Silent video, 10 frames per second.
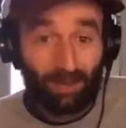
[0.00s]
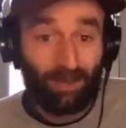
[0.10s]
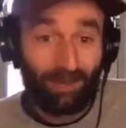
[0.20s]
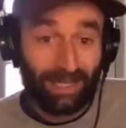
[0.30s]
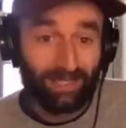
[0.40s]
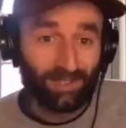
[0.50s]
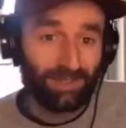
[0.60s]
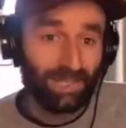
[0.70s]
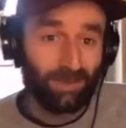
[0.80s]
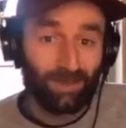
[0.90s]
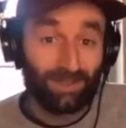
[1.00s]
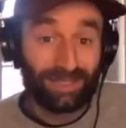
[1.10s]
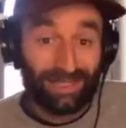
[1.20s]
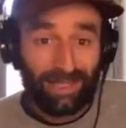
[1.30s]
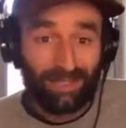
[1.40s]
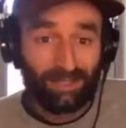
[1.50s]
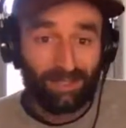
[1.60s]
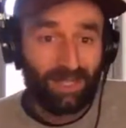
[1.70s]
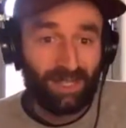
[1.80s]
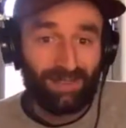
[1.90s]
or an external table or a
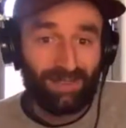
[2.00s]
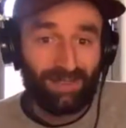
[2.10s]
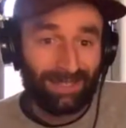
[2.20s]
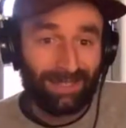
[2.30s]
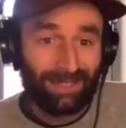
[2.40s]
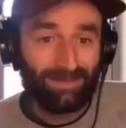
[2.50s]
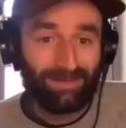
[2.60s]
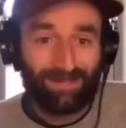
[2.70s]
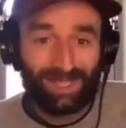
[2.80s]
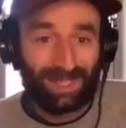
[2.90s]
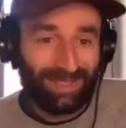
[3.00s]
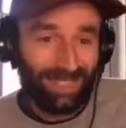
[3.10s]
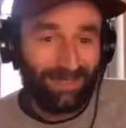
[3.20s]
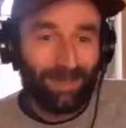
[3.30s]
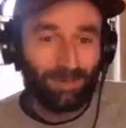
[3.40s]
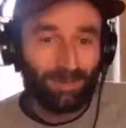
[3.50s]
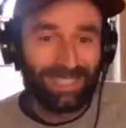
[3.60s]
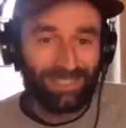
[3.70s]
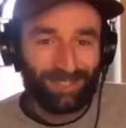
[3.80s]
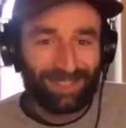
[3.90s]
stage. Like, it's kind of an
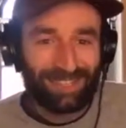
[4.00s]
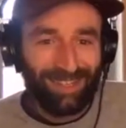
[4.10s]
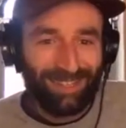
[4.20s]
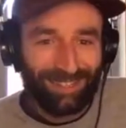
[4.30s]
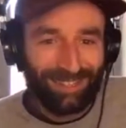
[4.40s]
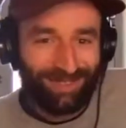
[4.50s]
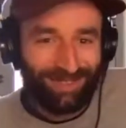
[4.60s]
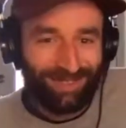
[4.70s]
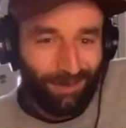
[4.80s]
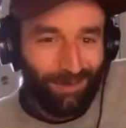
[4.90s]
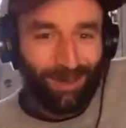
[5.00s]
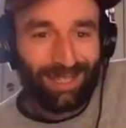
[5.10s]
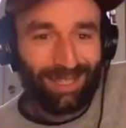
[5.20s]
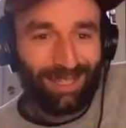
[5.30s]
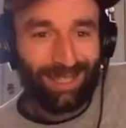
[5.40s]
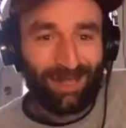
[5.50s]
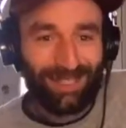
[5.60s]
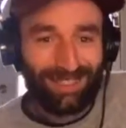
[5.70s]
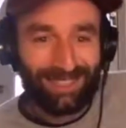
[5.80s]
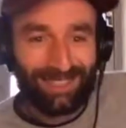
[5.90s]
implementation detail, and you probably the thing to think
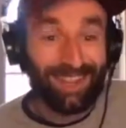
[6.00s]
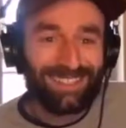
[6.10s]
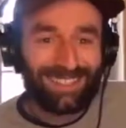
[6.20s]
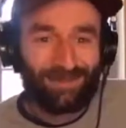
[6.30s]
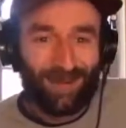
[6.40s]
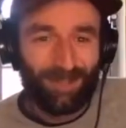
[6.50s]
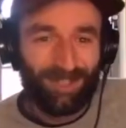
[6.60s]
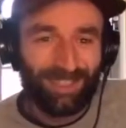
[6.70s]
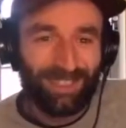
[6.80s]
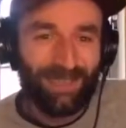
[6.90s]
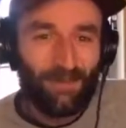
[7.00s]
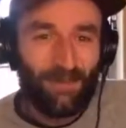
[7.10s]
about is like cost primarily.